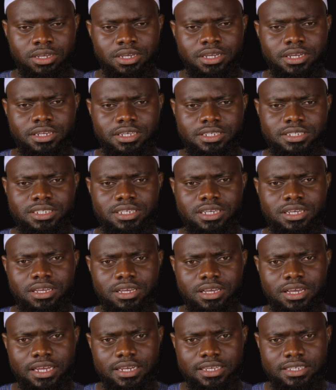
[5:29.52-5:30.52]
It is
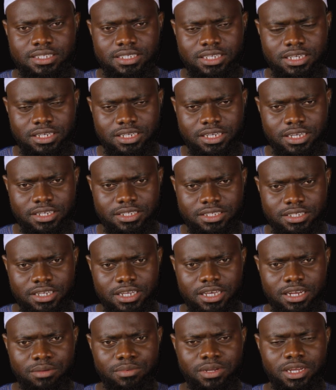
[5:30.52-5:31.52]
any sentence
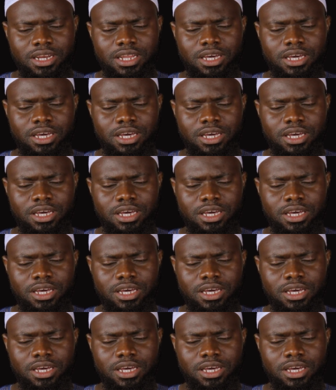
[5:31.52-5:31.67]
in Arabic